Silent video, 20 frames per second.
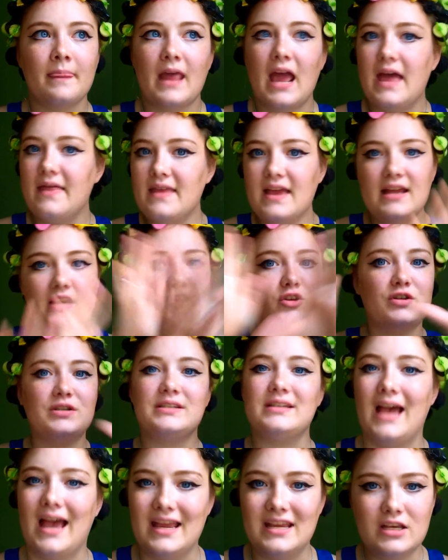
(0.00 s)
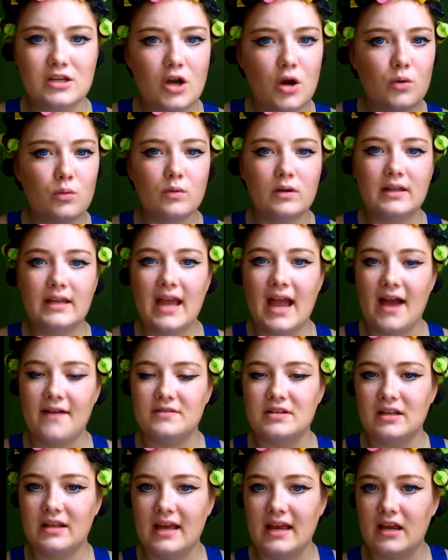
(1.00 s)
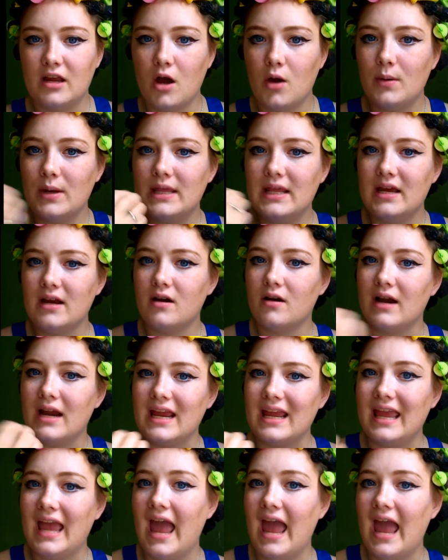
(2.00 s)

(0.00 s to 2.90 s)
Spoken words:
And then you're set. You don't really have to like go in there and